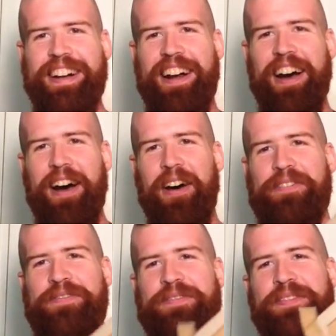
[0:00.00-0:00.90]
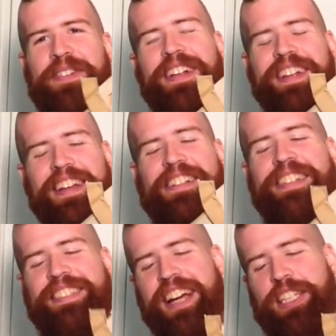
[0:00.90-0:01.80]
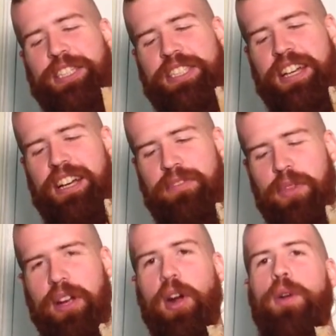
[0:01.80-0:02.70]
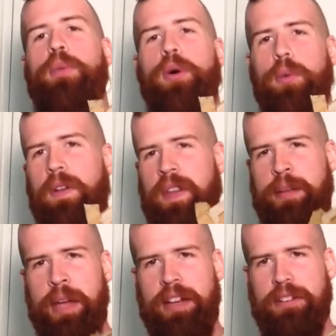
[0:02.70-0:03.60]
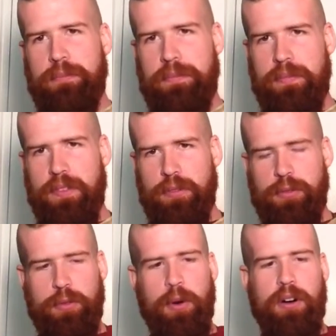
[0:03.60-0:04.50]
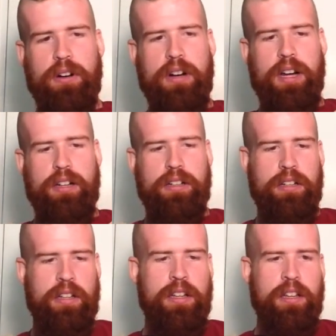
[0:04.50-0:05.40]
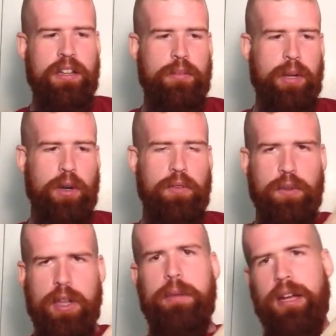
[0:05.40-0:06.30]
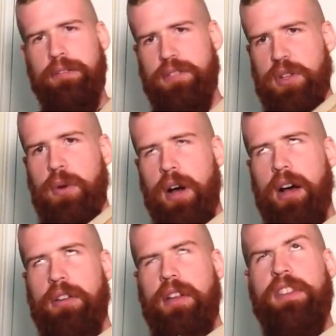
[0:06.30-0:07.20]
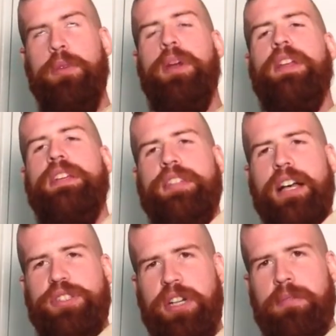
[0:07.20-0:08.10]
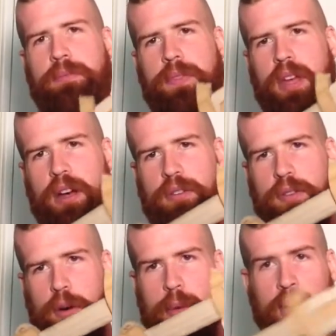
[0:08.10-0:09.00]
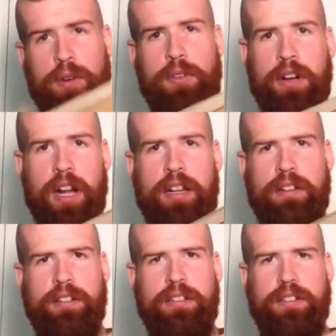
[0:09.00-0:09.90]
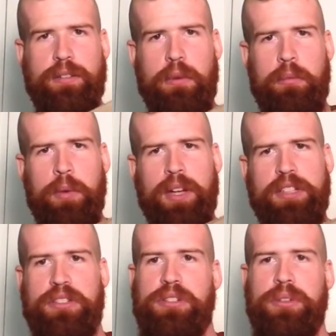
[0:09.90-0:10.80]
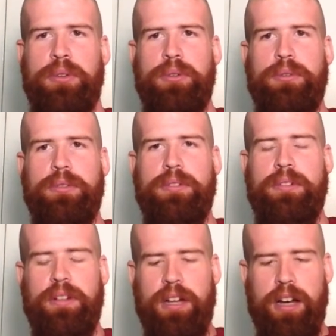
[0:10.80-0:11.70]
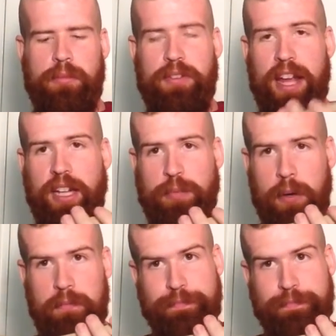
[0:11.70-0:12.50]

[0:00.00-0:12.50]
This is actually just a cardboard one that he made for my girlfriend. He made two and three of these last year for my girlfriend and I when we went to Fan Expo.